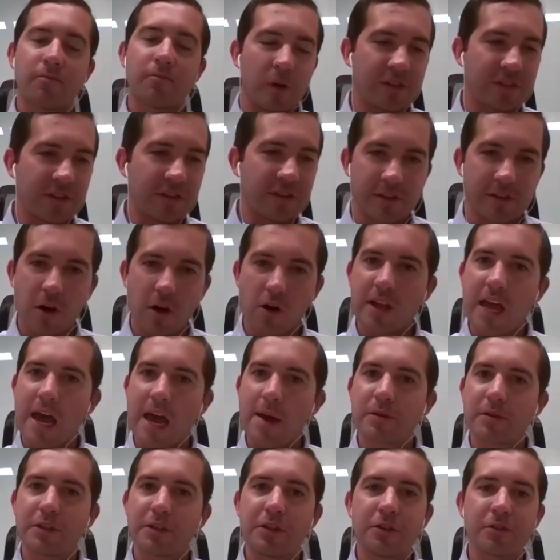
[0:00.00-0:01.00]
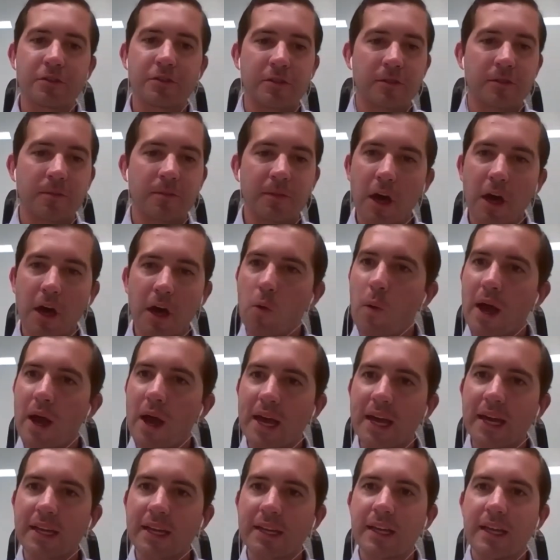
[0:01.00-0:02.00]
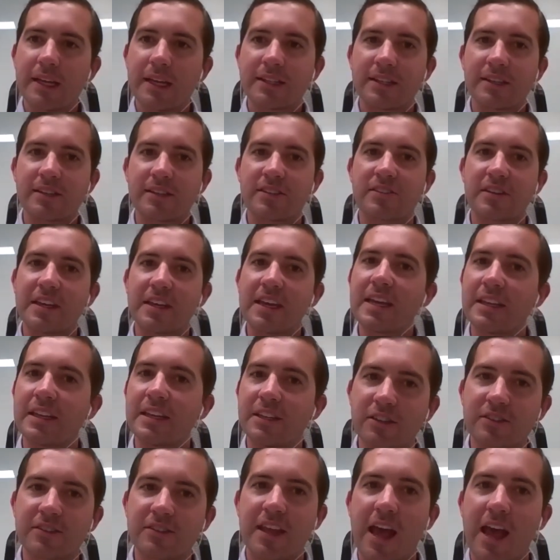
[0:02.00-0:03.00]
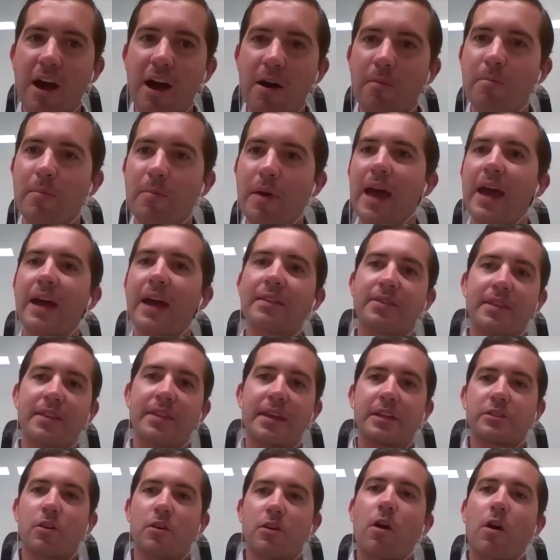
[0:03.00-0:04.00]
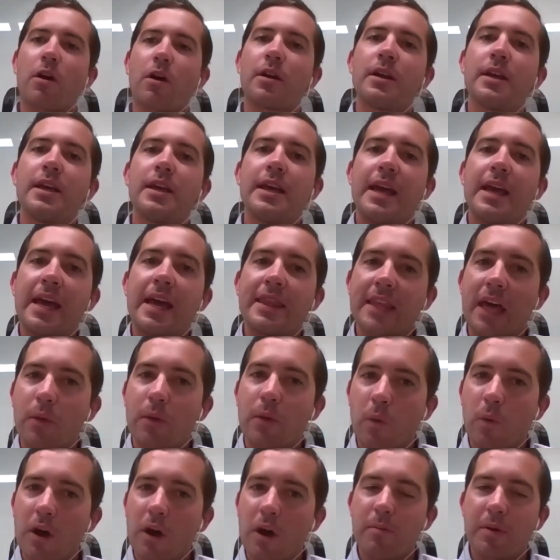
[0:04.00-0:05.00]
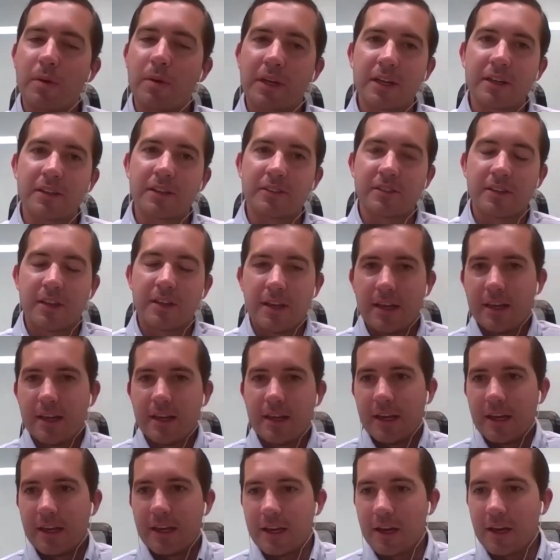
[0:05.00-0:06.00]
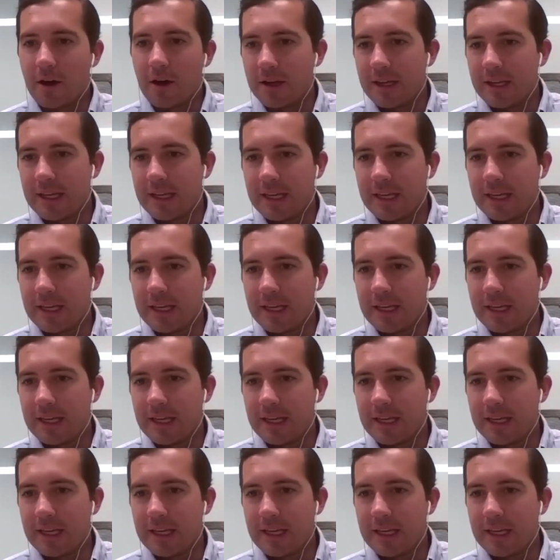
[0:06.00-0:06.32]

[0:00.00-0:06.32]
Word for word: We send it to our lab of use, and they'll weigh it to see just how bad things are in that well, because, you know,